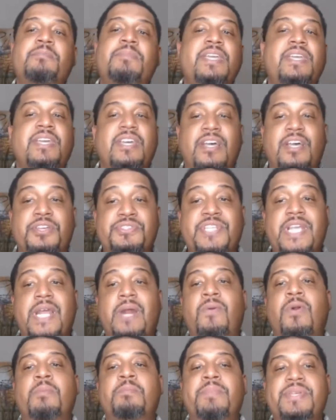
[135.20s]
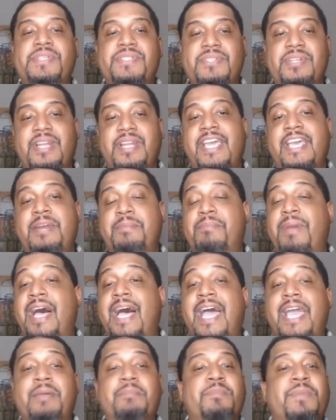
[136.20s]
because they were misled
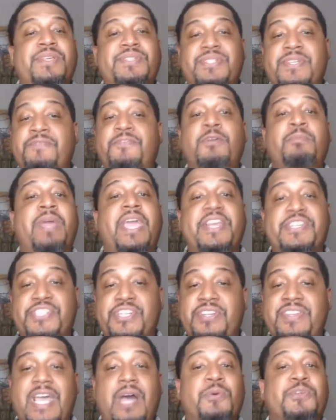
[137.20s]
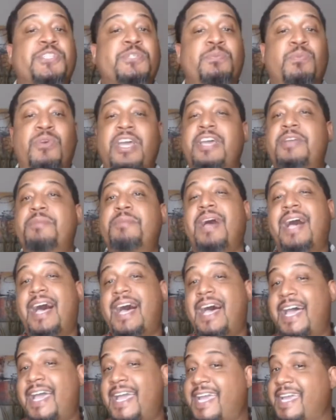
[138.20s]
by misinformation that was spread
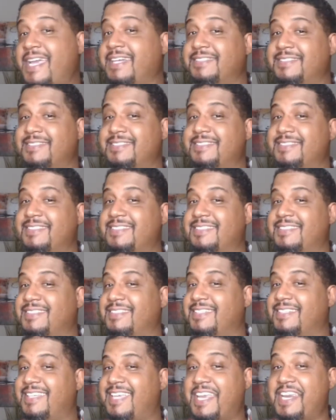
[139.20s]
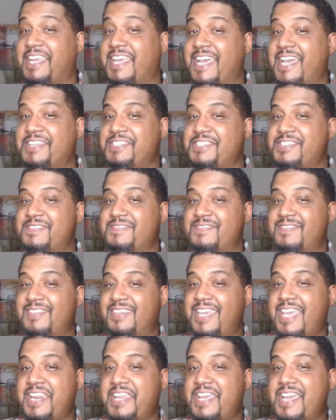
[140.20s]
by, can you guess?
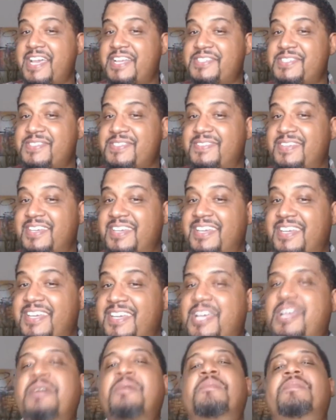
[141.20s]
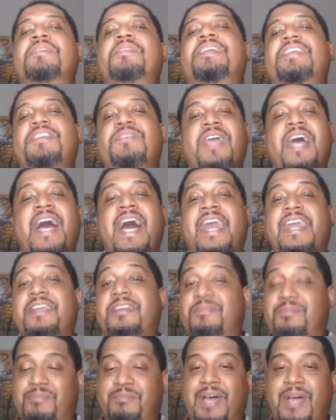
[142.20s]
Can you guess? You got
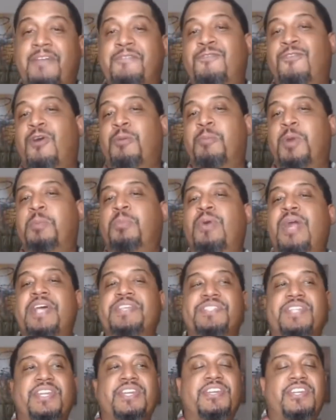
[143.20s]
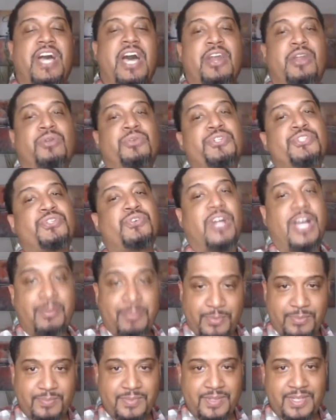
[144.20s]
it, by former President Donald Trump